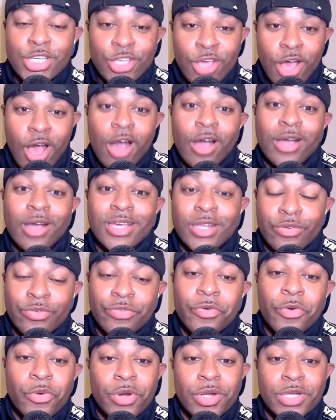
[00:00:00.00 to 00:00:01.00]
Y'all can
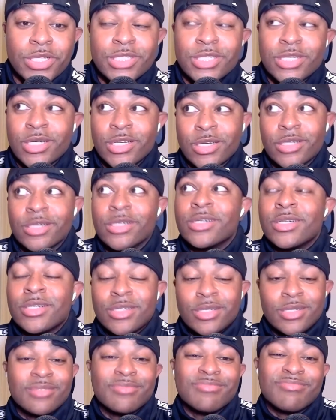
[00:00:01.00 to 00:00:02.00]
afford to
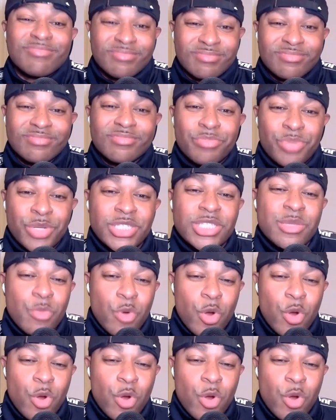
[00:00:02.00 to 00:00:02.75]
put some